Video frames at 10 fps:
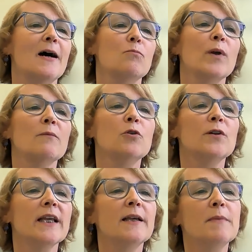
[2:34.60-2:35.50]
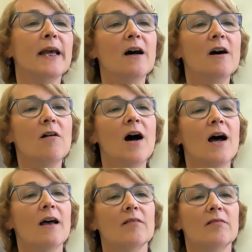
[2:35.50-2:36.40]
We will email
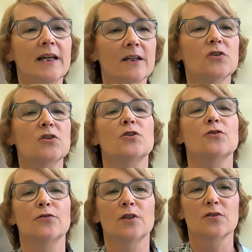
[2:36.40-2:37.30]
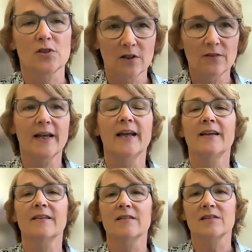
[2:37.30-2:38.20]
links to the
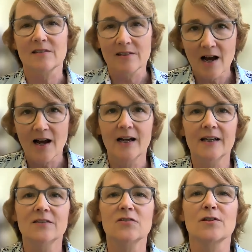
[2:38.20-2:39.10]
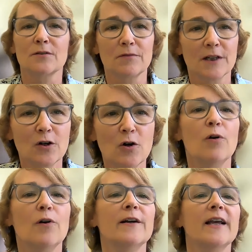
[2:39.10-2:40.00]
survey, the slides, the
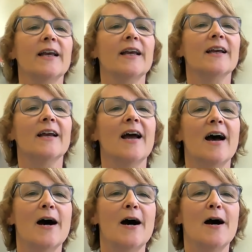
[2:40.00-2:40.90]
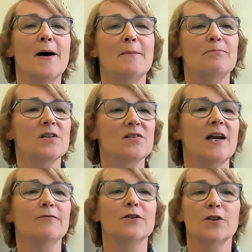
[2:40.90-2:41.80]
recording this
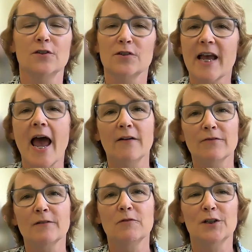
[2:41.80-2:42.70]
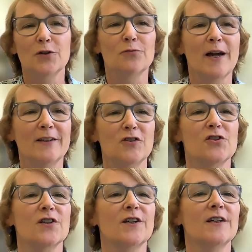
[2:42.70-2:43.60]
afternoon to everyone who
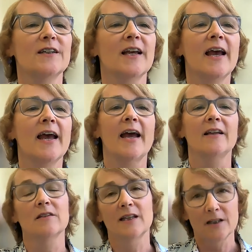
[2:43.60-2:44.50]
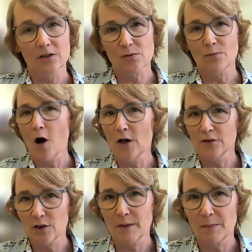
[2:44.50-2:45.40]
registered. And the links will
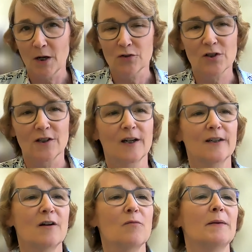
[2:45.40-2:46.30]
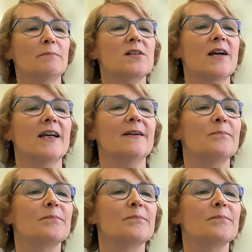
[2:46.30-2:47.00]
also be posted on our website.